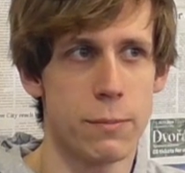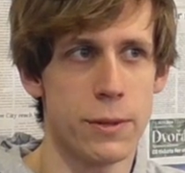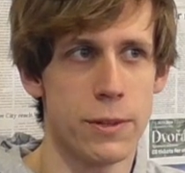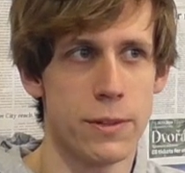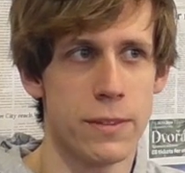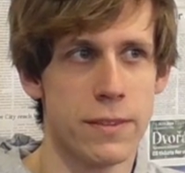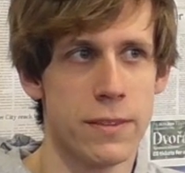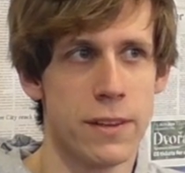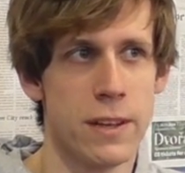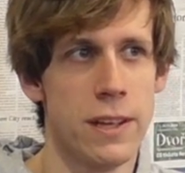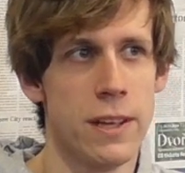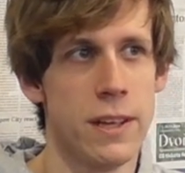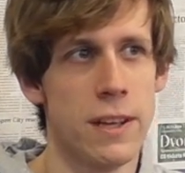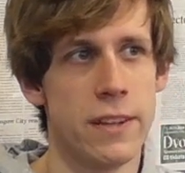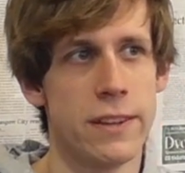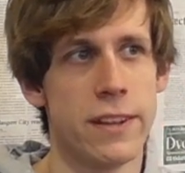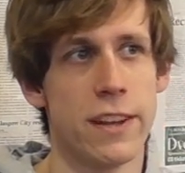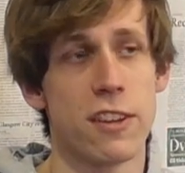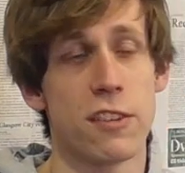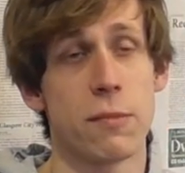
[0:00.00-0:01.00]
but
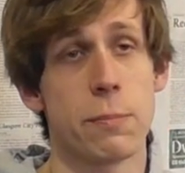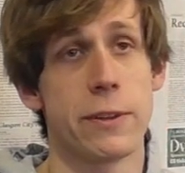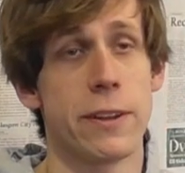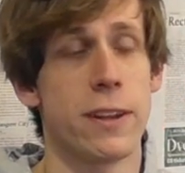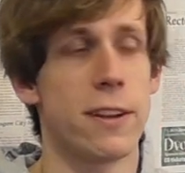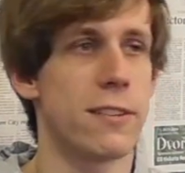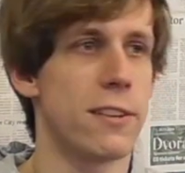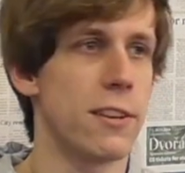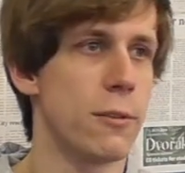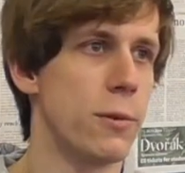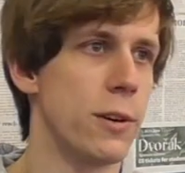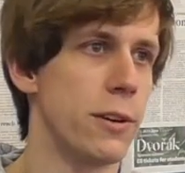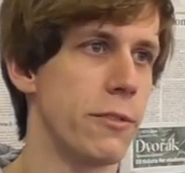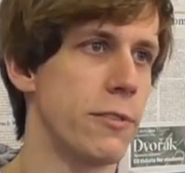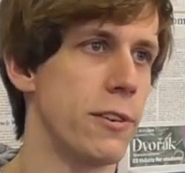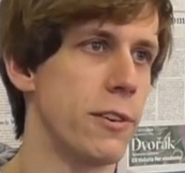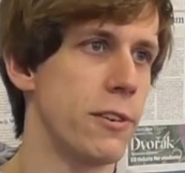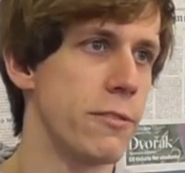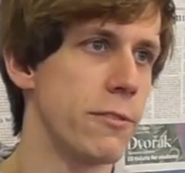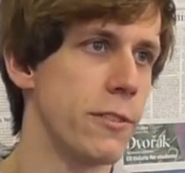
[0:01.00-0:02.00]
that is potentially quite
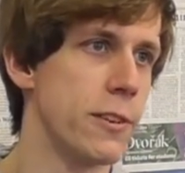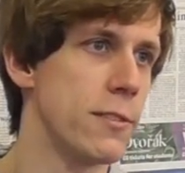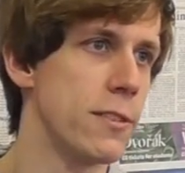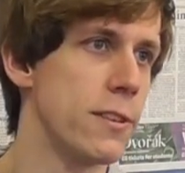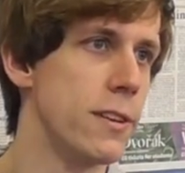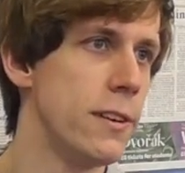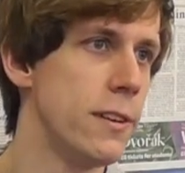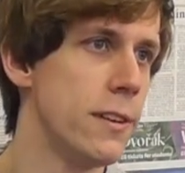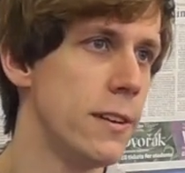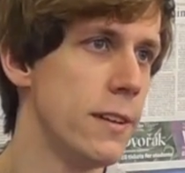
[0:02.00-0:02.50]
far in the future.